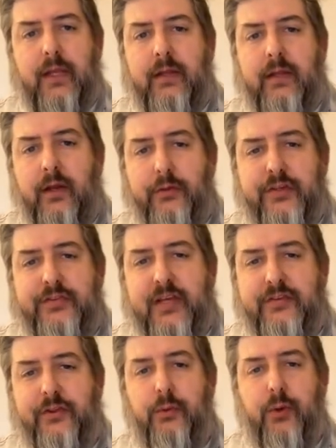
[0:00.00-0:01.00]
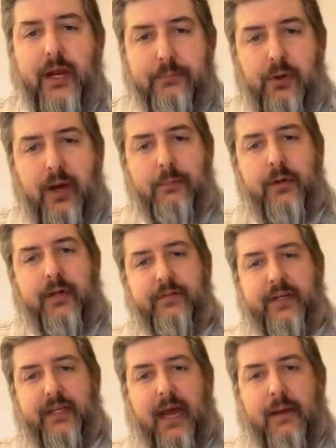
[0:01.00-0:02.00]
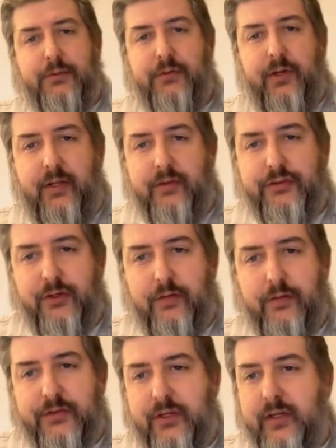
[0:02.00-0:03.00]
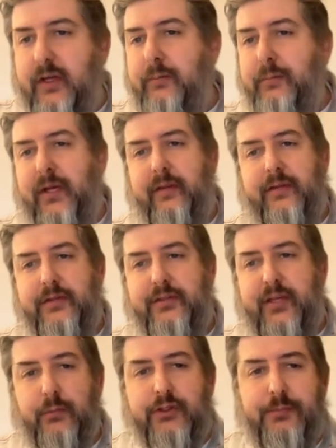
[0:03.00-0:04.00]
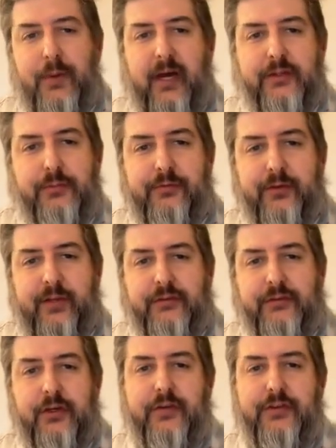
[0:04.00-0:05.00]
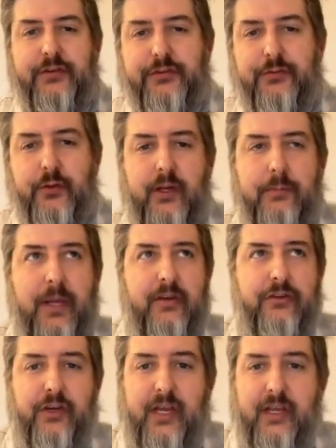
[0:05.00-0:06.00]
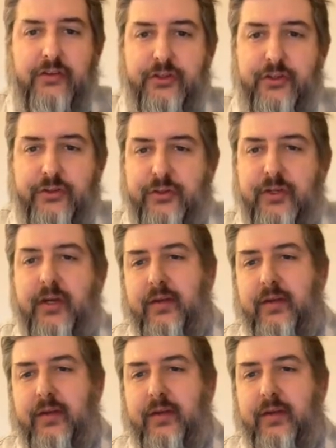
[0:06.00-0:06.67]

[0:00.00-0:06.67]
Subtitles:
this has the great property of encapsulating the service, meaning the team responsible for that service is free to make changes.